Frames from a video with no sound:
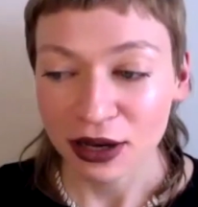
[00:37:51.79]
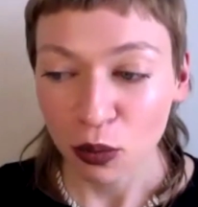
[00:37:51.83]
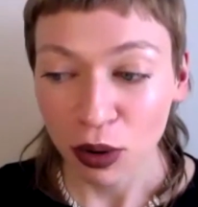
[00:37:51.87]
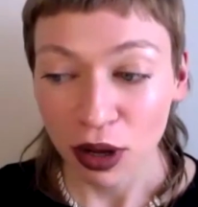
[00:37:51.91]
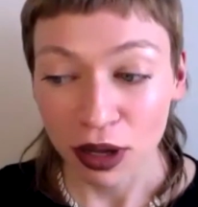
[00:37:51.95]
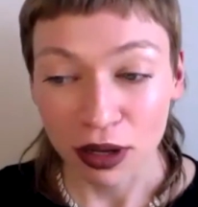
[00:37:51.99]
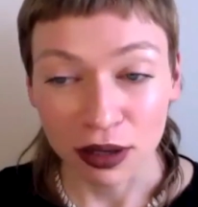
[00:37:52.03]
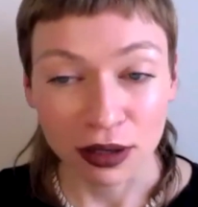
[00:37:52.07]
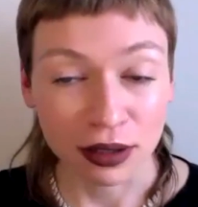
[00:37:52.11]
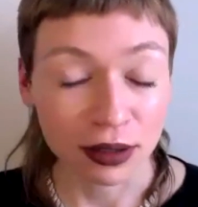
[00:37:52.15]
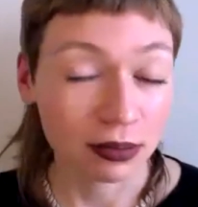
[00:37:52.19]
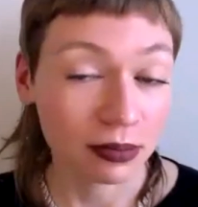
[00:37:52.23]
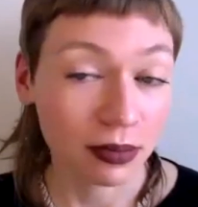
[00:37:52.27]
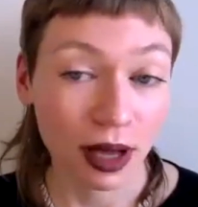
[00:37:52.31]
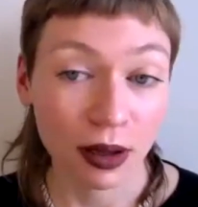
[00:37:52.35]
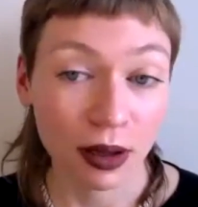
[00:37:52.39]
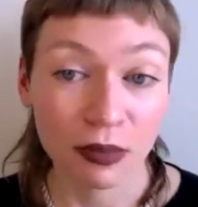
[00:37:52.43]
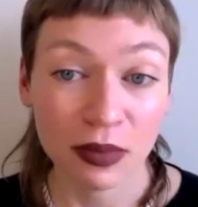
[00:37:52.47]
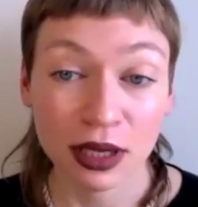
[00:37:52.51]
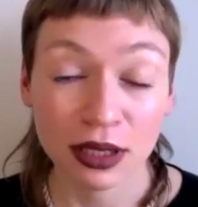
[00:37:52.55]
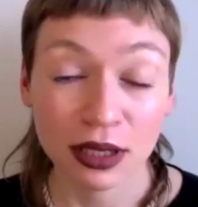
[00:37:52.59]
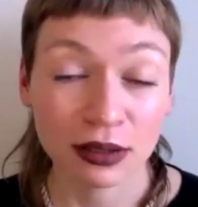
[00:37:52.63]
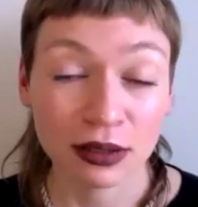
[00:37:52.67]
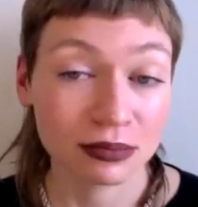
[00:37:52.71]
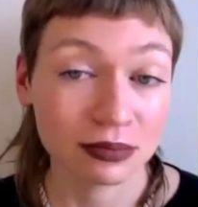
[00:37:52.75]
Well, I
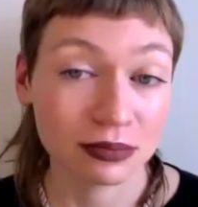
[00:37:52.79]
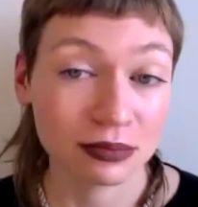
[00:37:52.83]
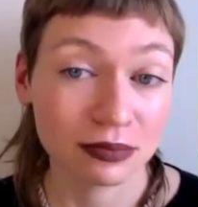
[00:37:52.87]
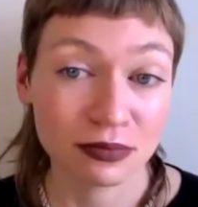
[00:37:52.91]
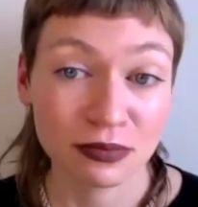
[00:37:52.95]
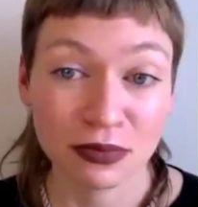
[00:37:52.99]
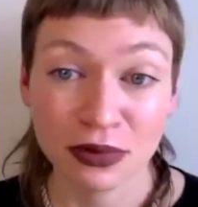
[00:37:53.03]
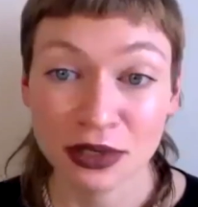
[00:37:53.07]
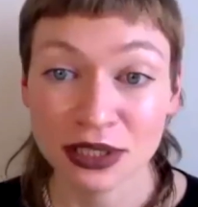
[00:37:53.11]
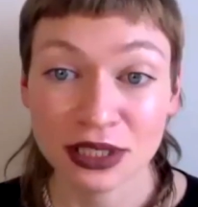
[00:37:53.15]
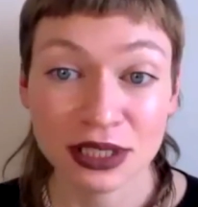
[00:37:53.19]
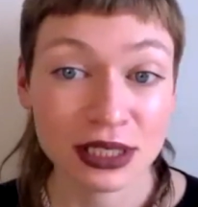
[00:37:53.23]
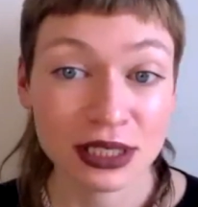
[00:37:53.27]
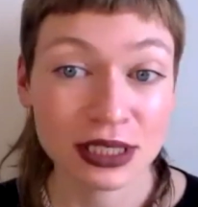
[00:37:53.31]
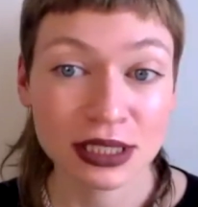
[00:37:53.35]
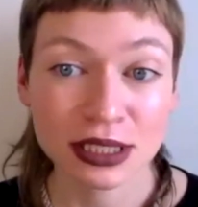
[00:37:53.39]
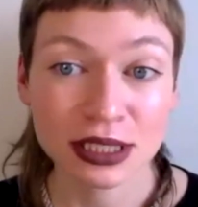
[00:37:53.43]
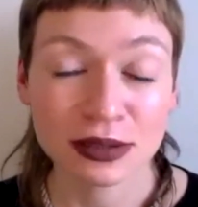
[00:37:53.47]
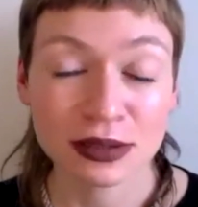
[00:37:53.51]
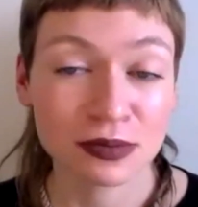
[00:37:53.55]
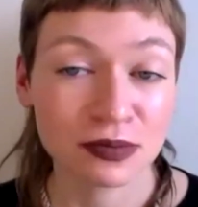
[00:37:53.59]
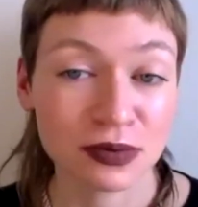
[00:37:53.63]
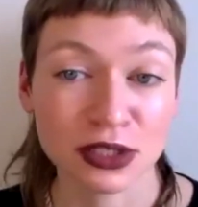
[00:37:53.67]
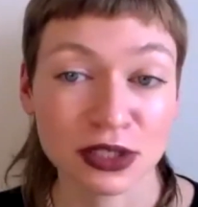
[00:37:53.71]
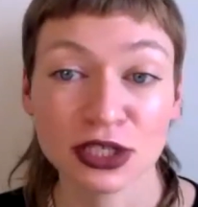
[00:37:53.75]
mean, this is
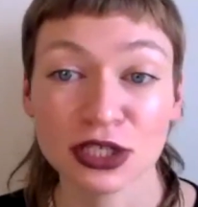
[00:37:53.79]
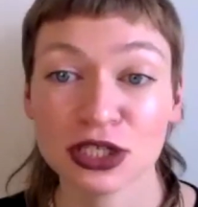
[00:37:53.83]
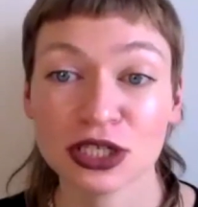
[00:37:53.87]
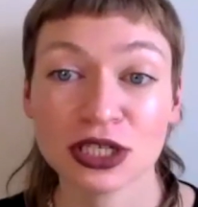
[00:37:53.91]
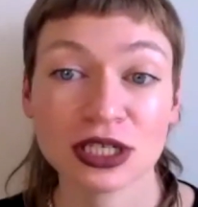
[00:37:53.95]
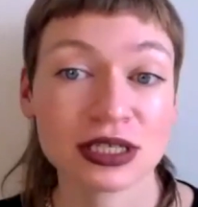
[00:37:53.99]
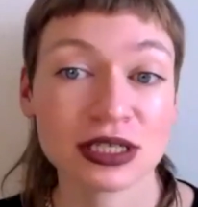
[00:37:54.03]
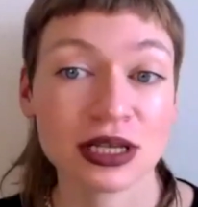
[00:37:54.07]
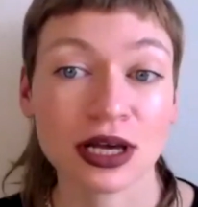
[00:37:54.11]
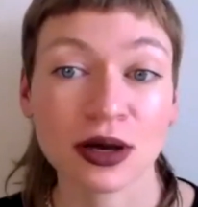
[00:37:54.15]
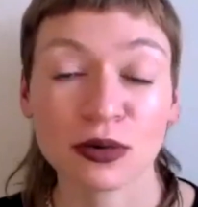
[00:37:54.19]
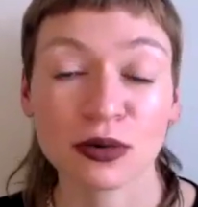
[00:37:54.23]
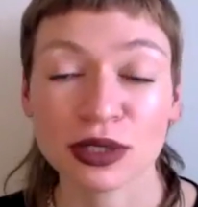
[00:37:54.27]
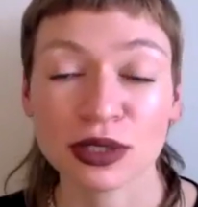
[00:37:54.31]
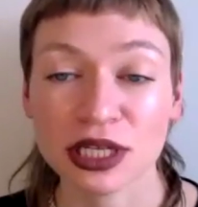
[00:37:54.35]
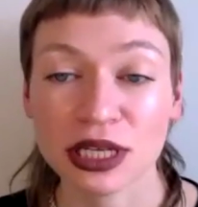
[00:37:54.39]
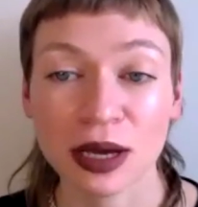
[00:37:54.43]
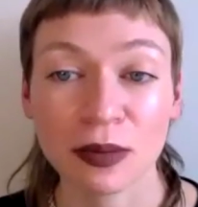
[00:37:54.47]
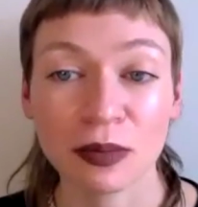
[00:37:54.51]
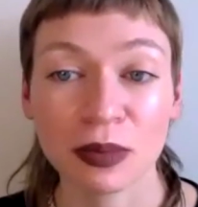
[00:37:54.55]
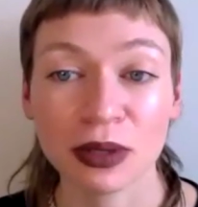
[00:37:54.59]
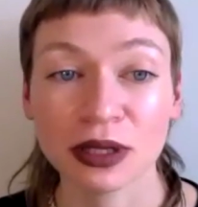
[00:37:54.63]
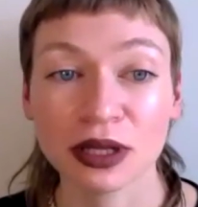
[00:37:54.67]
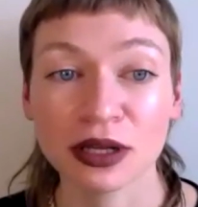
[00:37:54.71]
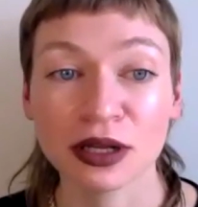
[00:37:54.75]
just like what's
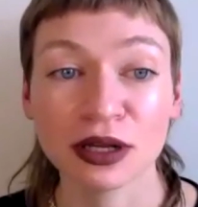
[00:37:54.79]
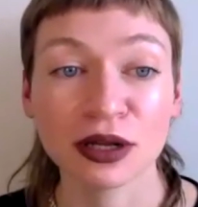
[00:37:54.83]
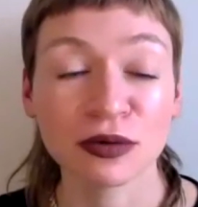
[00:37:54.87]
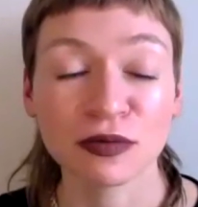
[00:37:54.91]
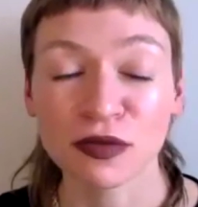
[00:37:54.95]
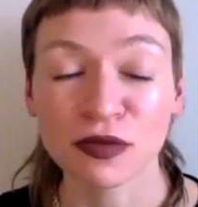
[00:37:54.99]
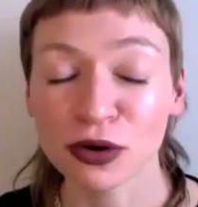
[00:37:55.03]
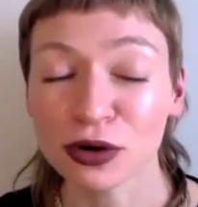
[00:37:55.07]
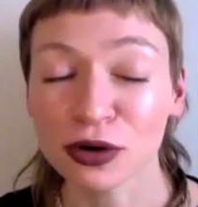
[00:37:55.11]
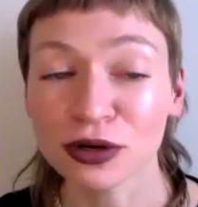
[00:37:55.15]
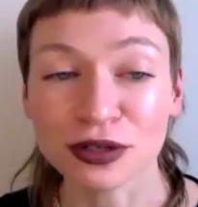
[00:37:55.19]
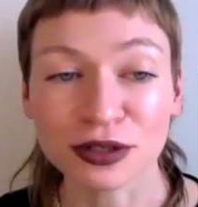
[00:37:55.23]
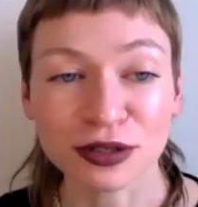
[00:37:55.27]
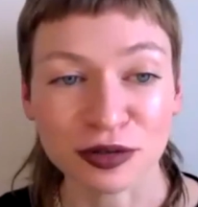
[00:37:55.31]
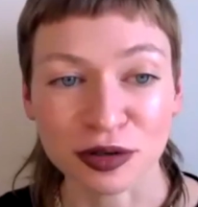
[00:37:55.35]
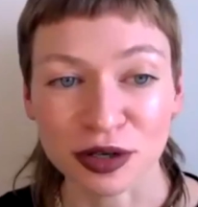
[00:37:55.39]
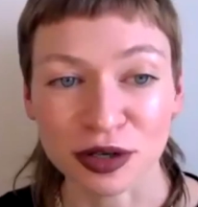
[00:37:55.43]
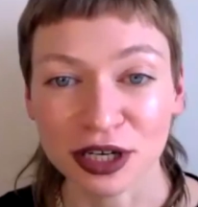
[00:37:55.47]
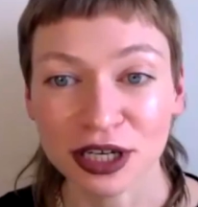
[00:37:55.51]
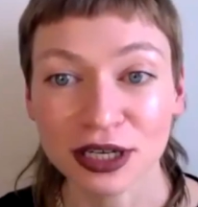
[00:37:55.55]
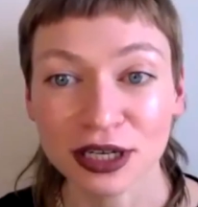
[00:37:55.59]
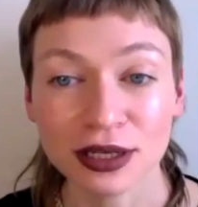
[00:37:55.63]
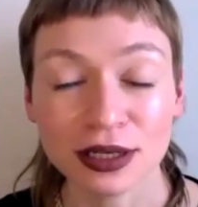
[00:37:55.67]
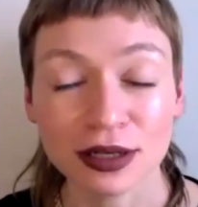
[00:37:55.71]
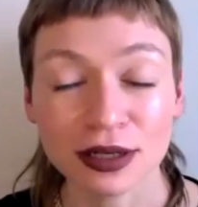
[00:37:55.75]
happening in the world,
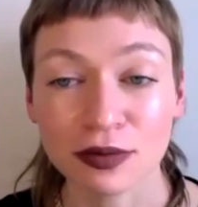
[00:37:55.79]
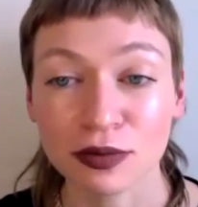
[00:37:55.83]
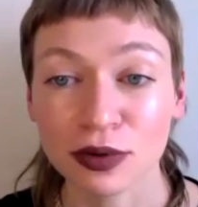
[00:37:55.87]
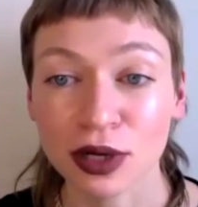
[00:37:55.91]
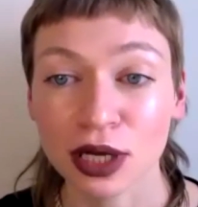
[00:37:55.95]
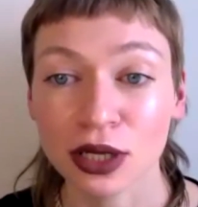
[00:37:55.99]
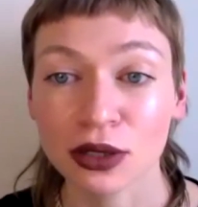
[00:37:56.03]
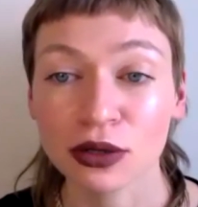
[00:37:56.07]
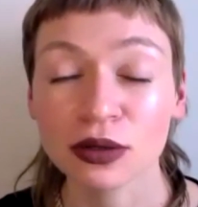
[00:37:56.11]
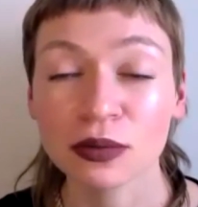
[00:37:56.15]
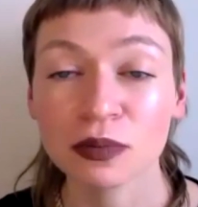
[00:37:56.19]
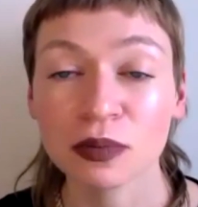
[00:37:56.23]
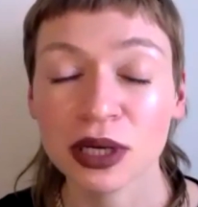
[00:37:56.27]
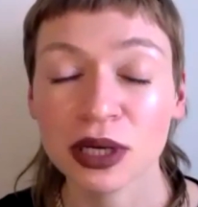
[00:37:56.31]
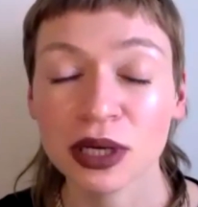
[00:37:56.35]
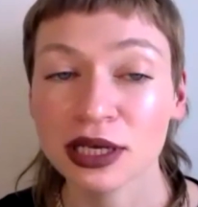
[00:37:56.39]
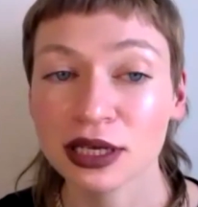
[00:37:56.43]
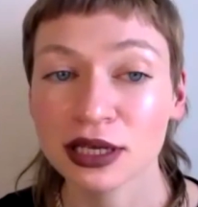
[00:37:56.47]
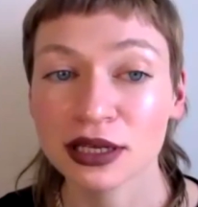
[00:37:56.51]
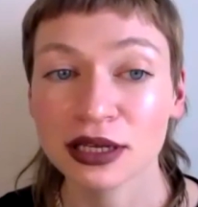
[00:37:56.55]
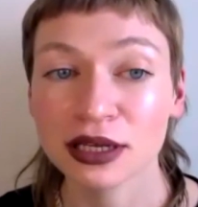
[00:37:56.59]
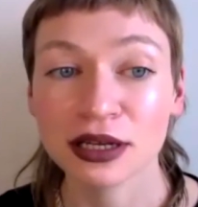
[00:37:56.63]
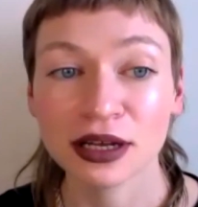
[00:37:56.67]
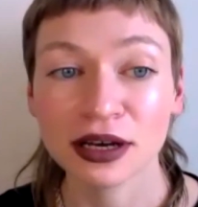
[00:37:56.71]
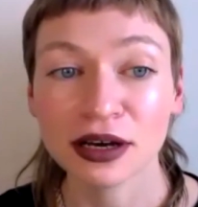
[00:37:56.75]
right? We're not
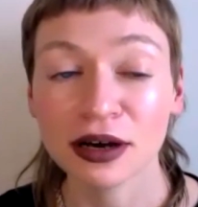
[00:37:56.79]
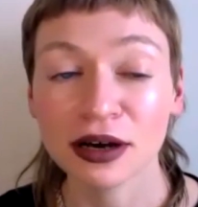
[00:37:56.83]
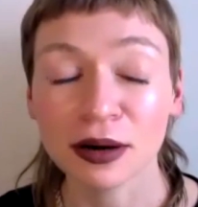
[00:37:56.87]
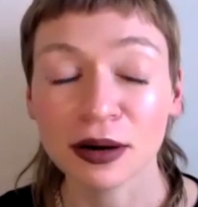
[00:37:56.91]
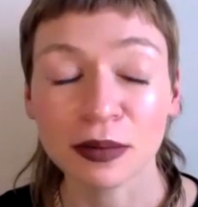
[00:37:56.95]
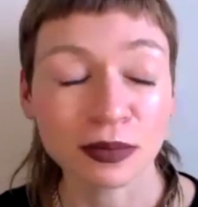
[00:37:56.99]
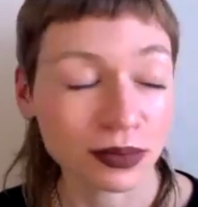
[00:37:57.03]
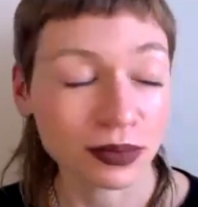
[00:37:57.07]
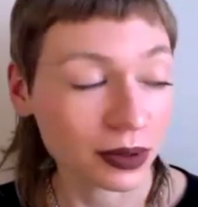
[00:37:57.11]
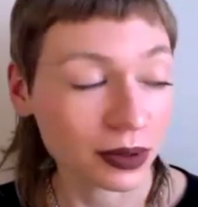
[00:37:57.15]
making it up.